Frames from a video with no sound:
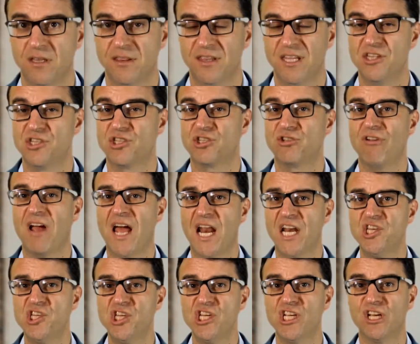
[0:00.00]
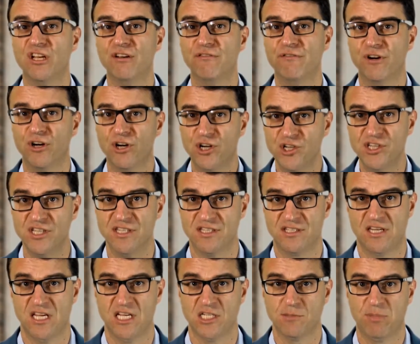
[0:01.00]
then strategy
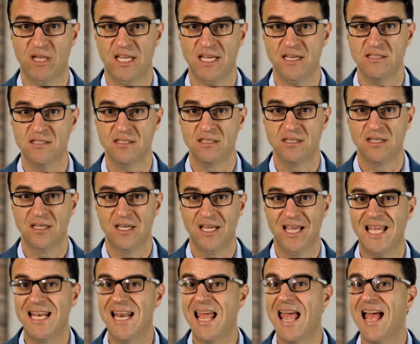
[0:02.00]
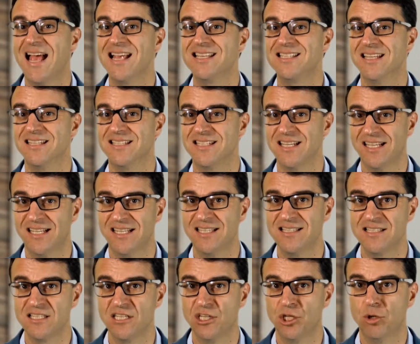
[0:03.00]
convergence takes place, and as it
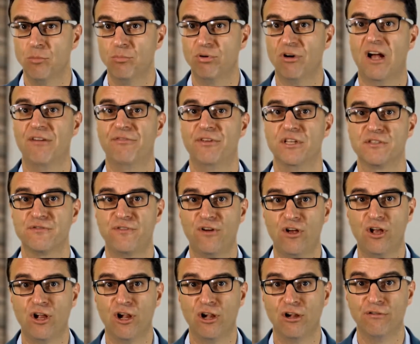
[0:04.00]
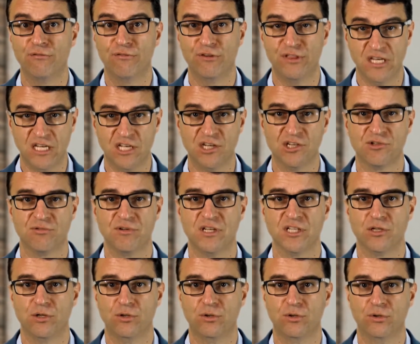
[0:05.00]
does, profits fall for the industry
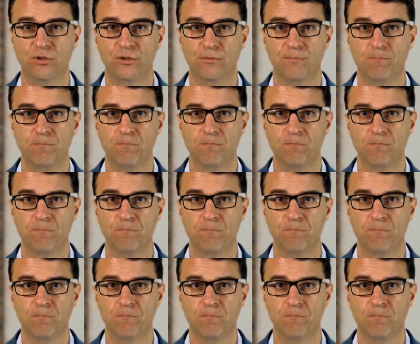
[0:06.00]
as a whole.